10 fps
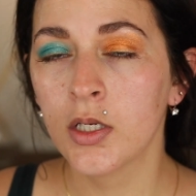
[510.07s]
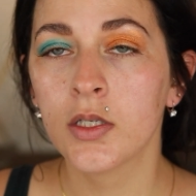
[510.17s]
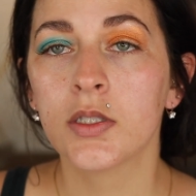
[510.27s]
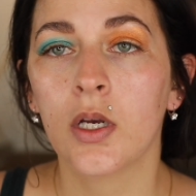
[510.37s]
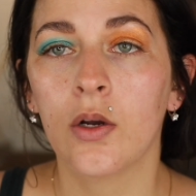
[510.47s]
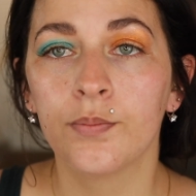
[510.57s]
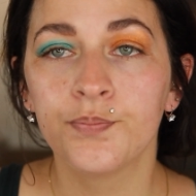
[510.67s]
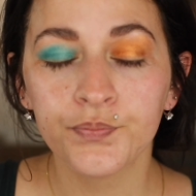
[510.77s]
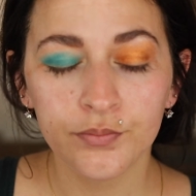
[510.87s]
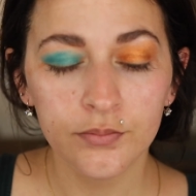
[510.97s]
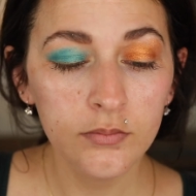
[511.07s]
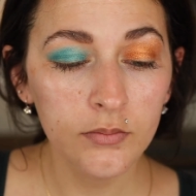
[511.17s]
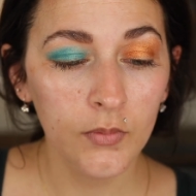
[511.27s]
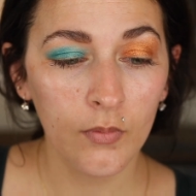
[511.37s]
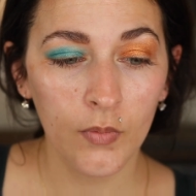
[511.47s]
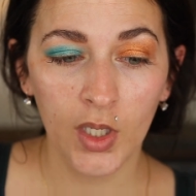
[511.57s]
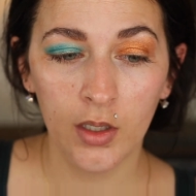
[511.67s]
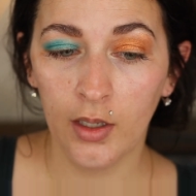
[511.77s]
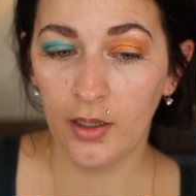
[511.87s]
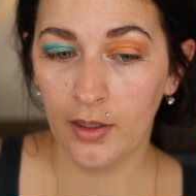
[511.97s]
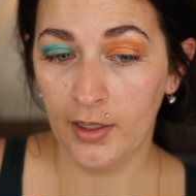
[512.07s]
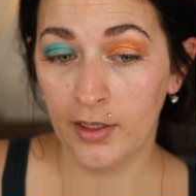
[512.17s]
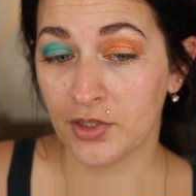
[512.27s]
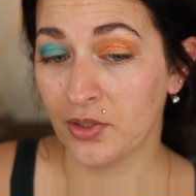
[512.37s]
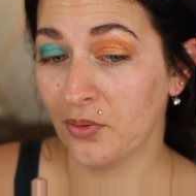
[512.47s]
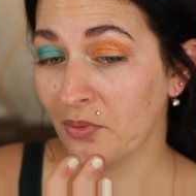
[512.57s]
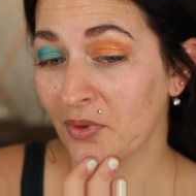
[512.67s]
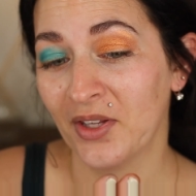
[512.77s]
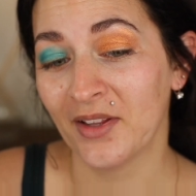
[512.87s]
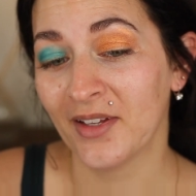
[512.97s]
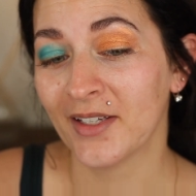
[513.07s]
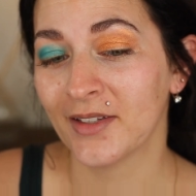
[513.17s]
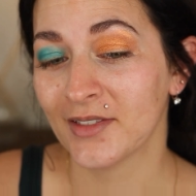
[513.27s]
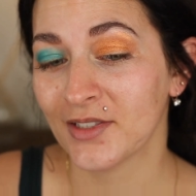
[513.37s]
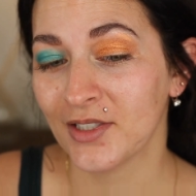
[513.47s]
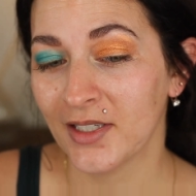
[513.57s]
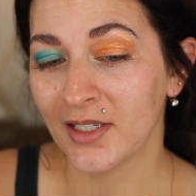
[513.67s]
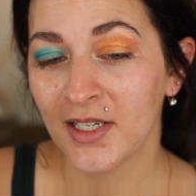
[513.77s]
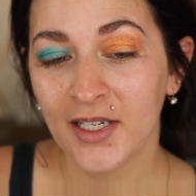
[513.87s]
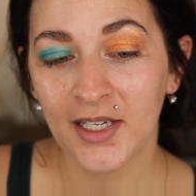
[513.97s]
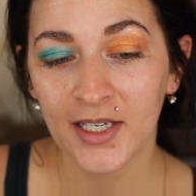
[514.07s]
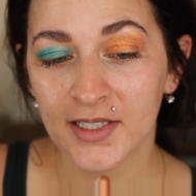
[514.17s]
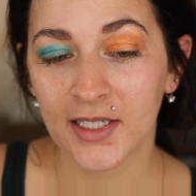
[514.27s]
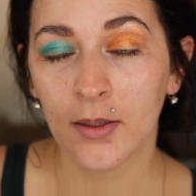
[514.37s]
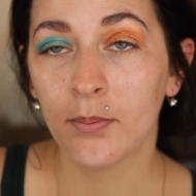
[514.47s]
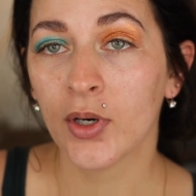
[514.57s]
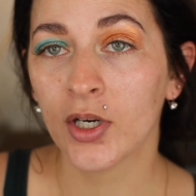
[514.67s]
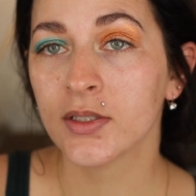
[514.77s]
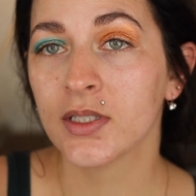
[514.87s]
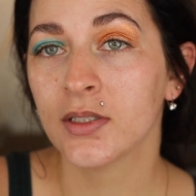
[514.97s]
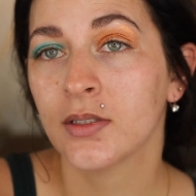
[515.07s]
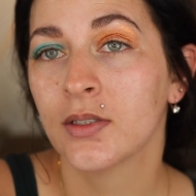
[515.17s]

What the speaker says: So I actually really like this shade. It's like a burnt